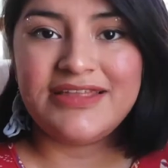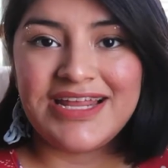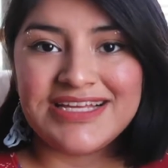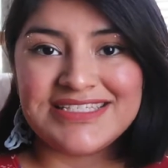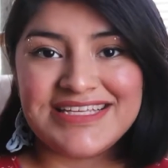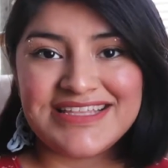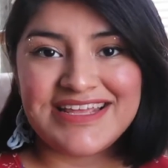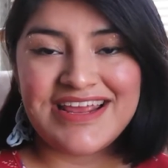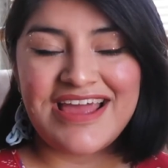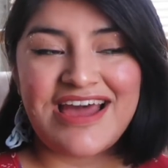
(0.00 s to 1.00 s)
The next thing
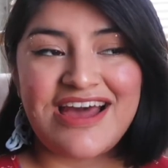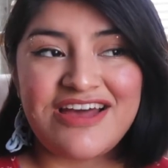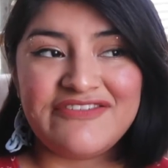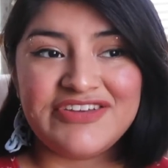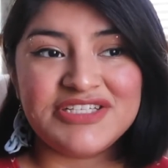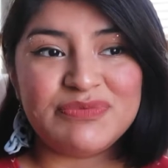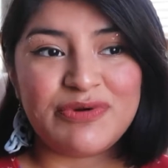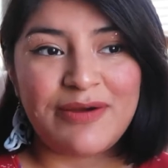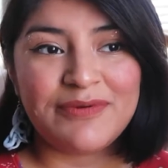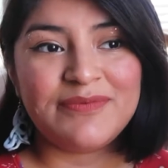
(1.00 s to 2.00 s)
that I have is
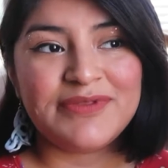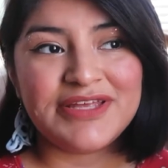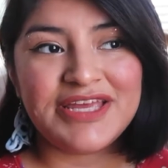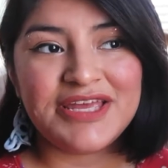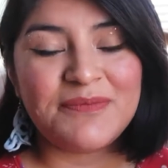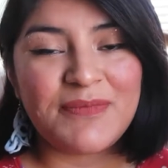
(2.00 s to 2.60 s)
probably